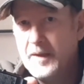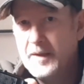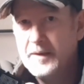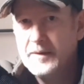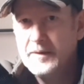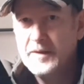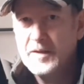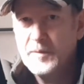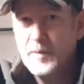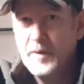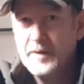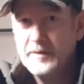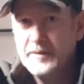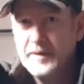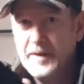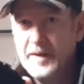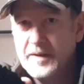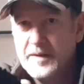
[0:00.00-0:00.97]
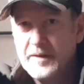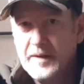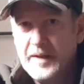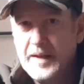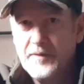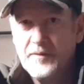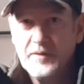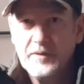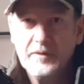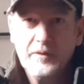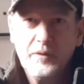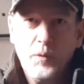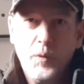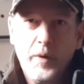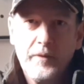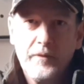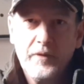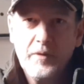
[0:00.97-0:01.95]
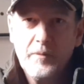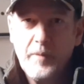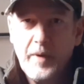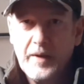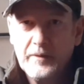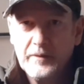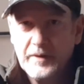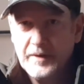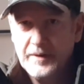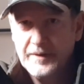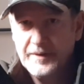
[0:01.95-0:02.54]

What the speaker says: this one isn't even 1 foot-pound,